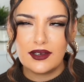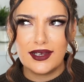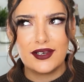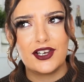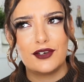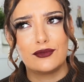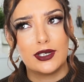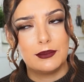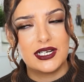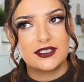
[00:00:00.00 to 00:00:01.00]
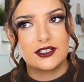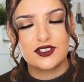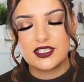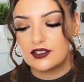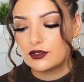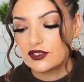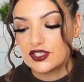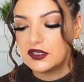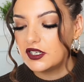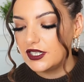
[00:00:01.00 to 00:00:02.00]
And I have really bad dark circles,
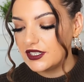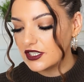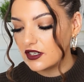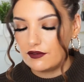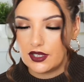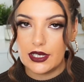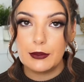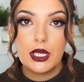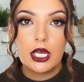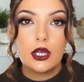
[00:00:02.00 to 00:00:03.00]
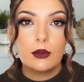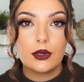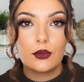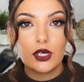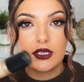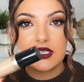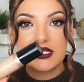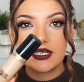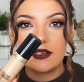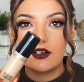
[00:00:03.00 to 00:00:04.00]
so I need to cover them. But one
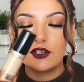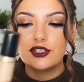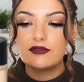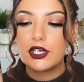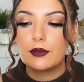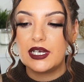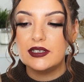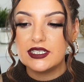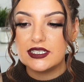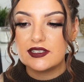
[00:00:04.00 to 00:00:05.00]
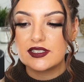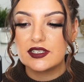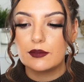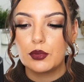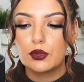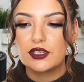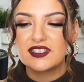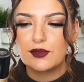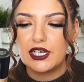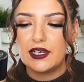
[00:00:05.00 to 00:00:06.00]
concealer I do recommend is the Born
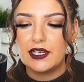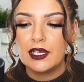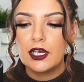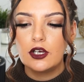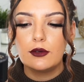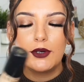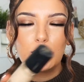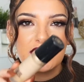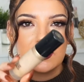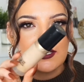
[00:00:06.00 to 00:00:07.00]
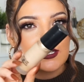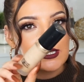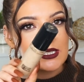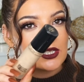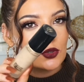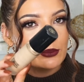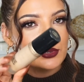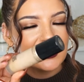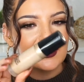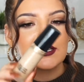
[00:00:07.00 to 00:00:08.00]
This Way Multi
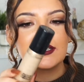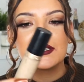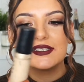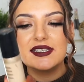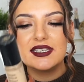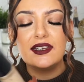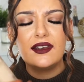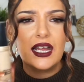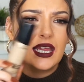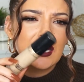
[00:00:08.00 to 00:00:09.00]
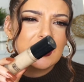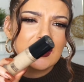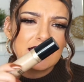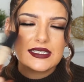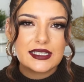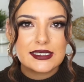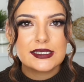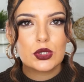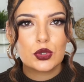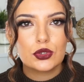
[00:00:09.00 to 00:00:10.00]
Sculpting Concealer. This
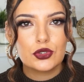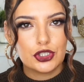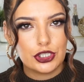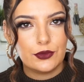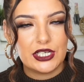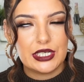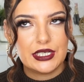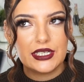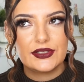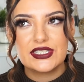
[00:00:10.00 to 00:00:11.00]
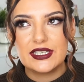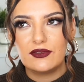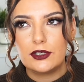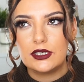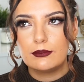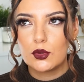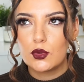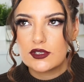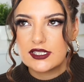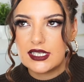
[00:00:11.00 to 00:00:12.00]
isn't dewy, it's definitely
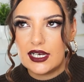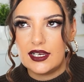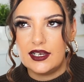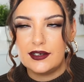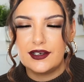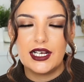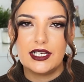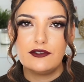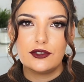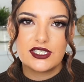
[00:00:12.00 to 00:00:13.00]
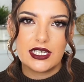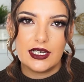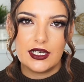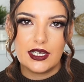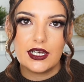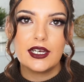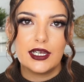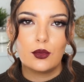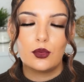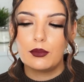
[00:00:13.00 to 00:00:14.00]
more satin, and if you set it,
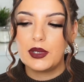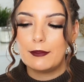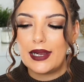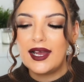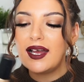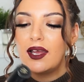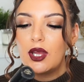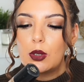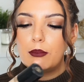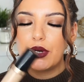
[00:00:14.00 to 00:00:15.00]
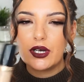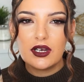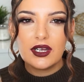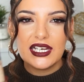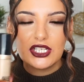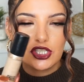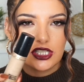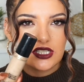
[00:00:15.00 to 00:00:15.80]
it will be matte, but it